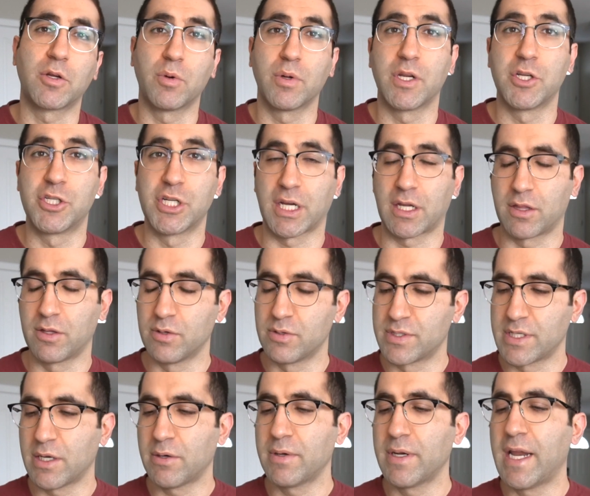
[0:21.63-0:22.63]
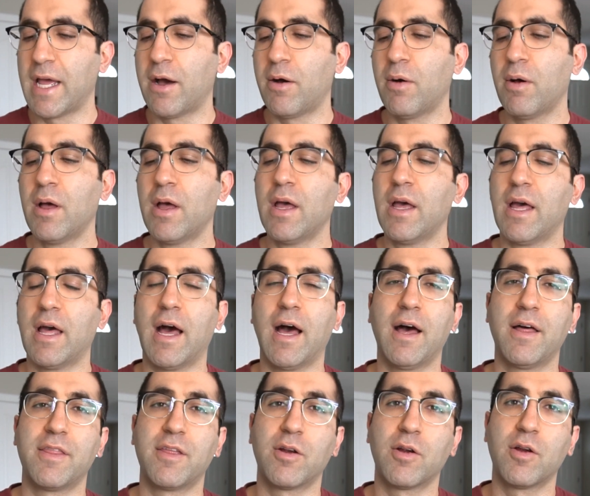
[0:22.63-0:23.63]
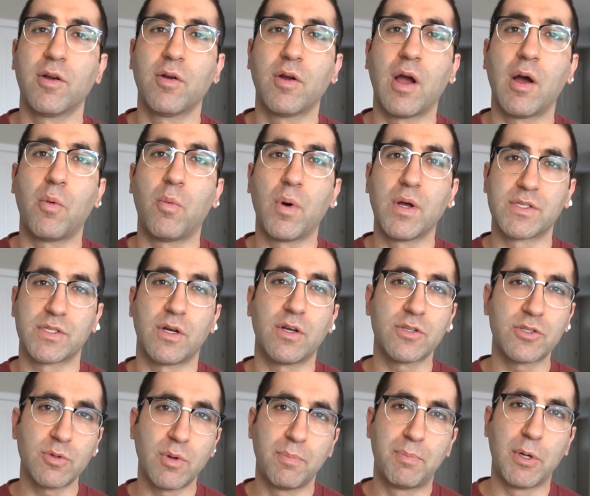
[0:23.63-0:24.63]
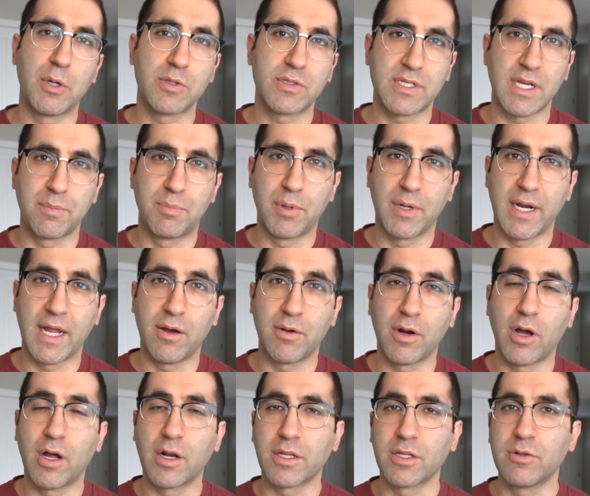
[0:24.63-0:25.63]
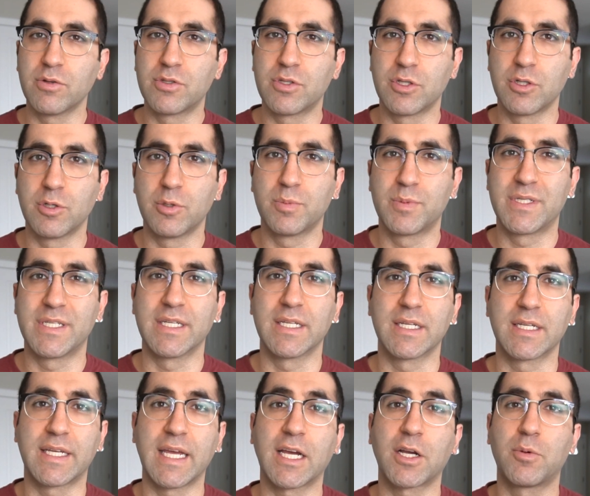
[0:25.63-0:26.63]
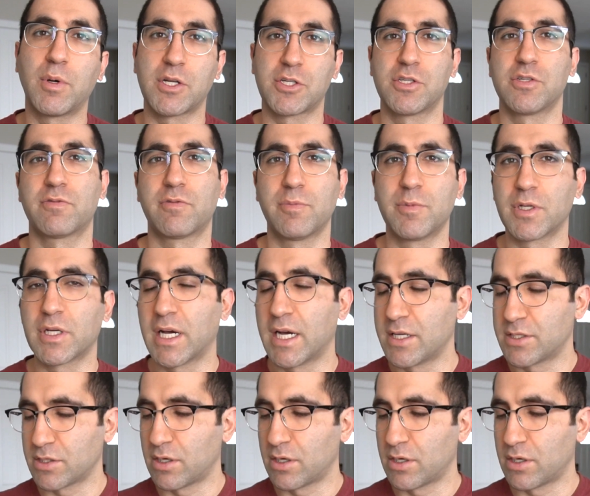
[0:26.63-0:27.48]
going to check those out. Now, there was also a post I put out on YouTube to get questions from you guys